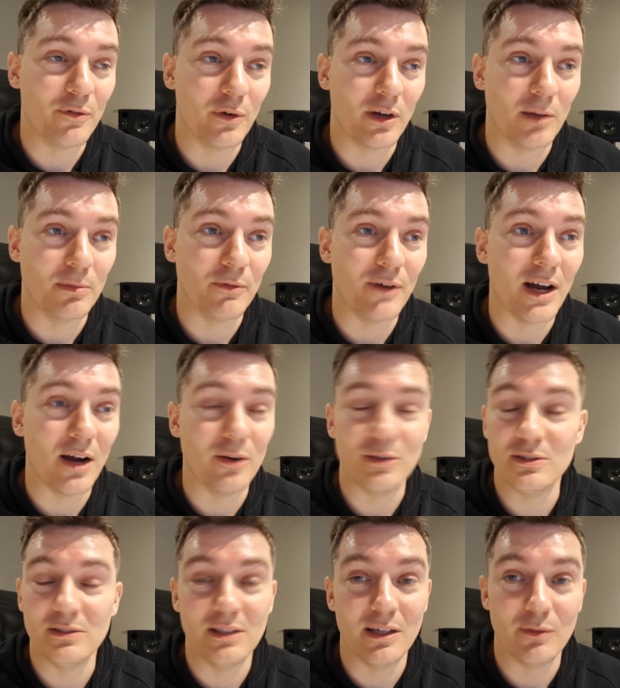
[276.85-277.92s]
for a couple of
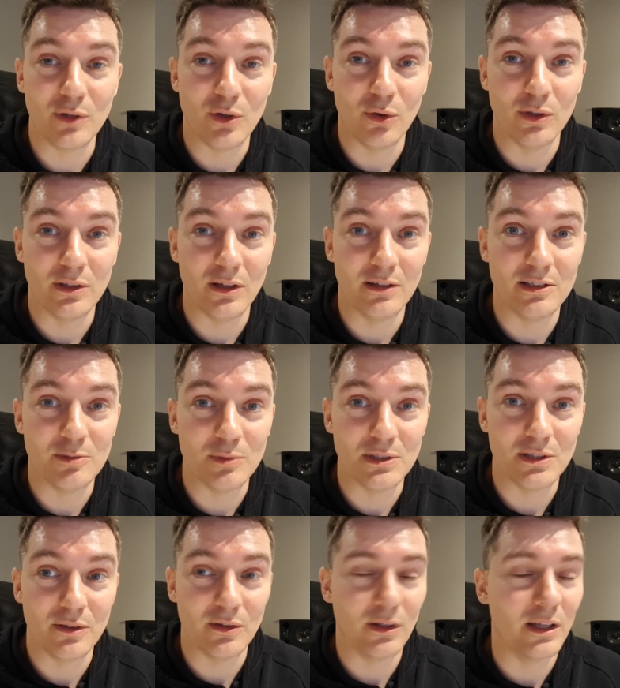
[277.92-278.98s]
hours and then I recorded all this
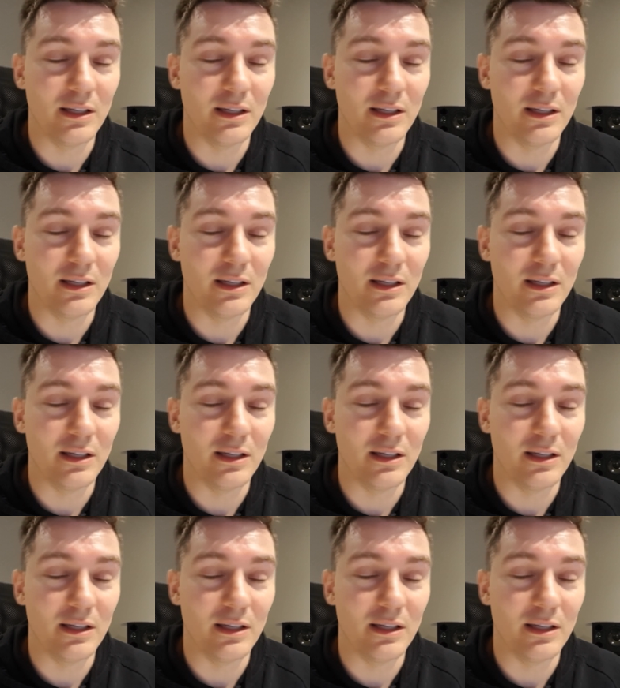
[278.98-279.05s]
material.